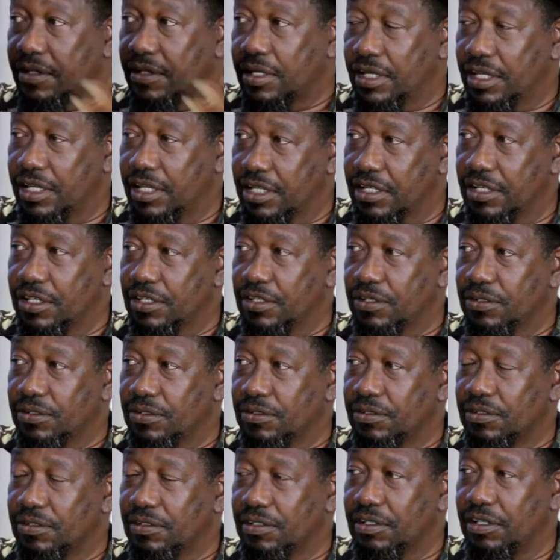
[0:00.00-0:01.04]
ahead of
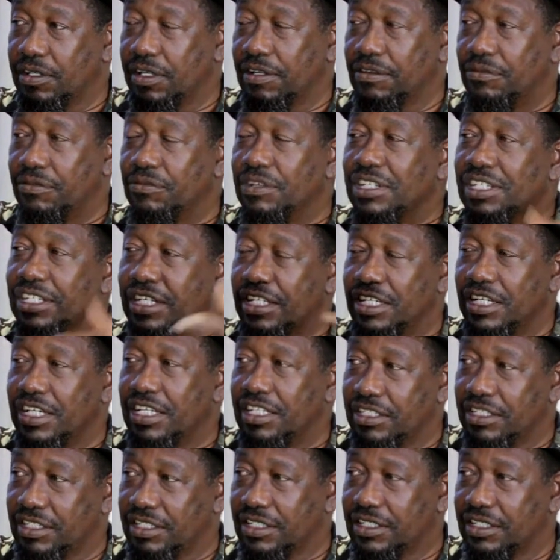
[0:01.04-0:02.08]
you and
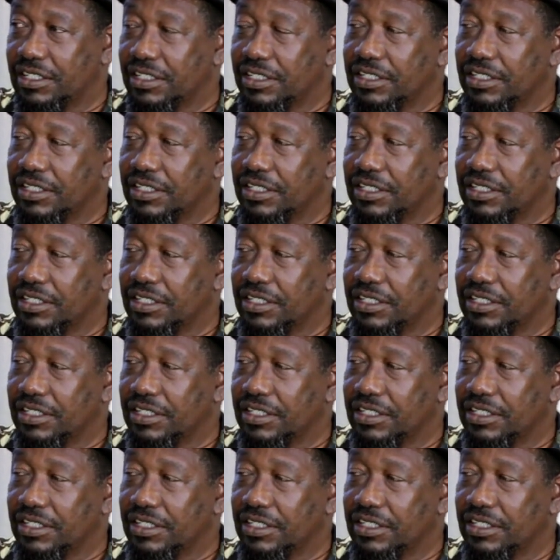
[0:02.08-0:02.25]
visualize it.